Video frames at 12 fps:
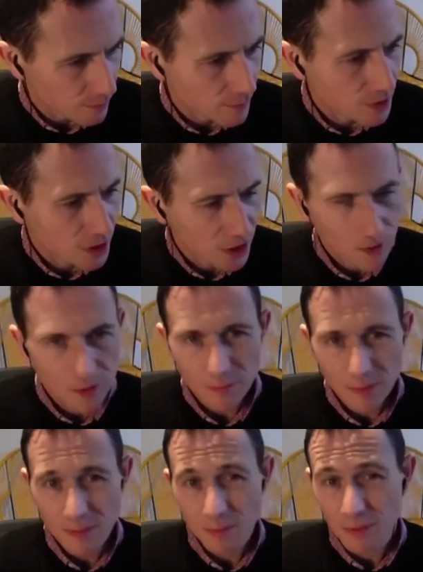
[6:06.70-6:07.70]
show that
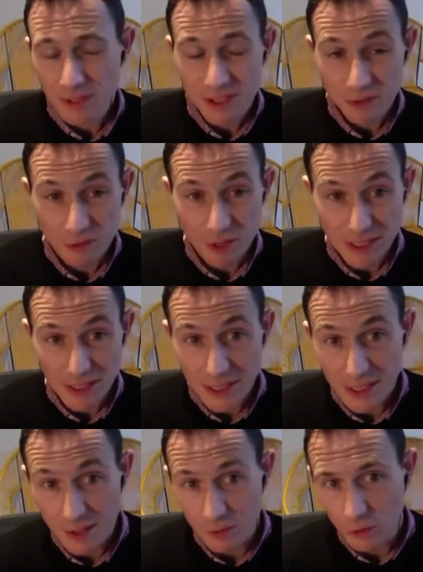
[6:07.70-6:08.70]
people are still really
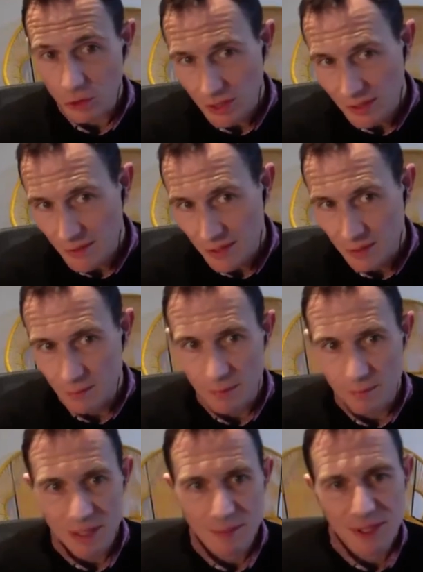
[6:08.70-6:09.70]
keen on traveling, but
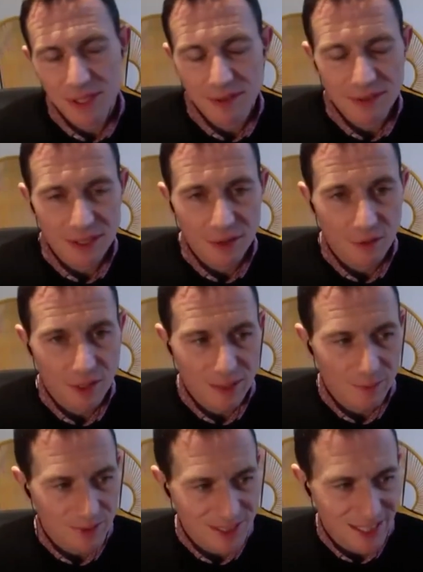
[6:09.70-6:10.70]
maybe they're not
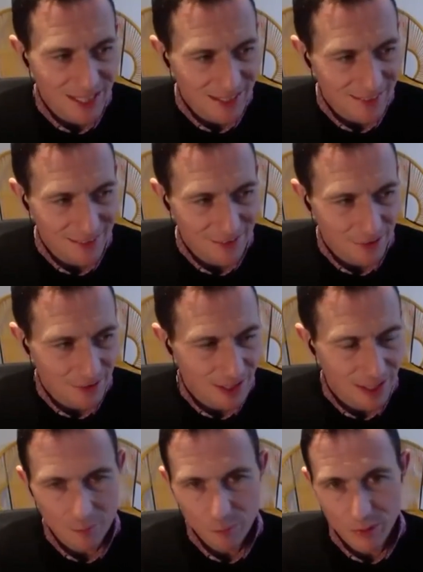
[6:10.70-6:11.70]
able to get out there at that
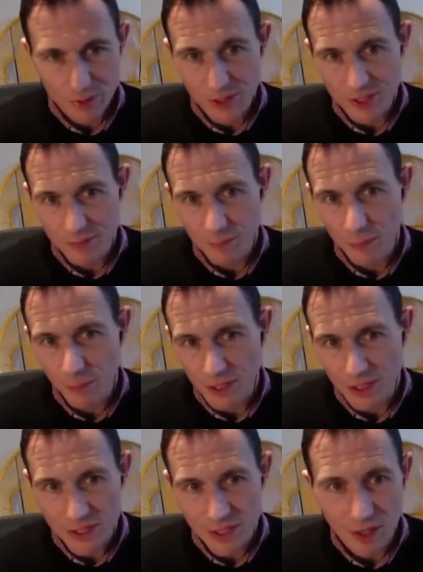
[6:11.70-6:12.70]
precise point
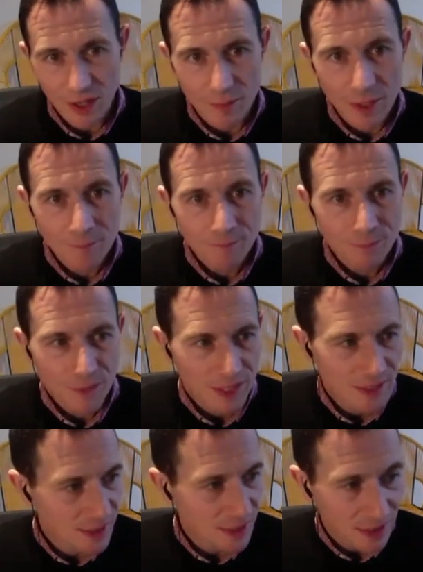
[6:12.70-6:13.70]
in time. And
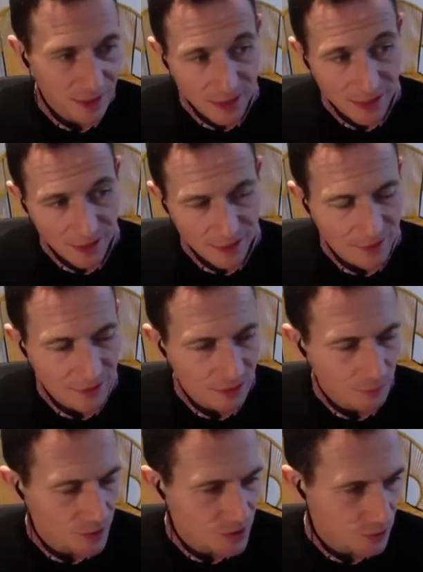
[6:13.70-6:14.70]
then the other thing
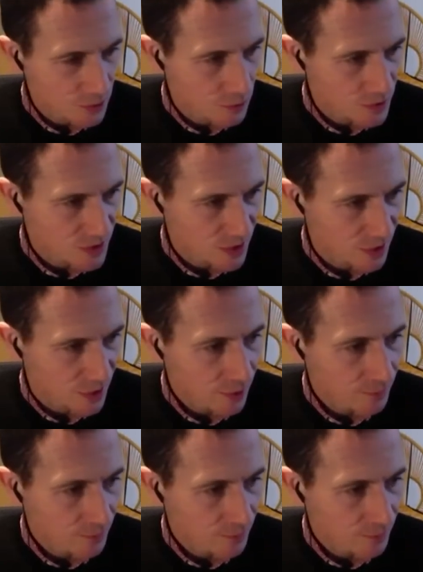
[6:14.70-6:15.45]
that we saw was that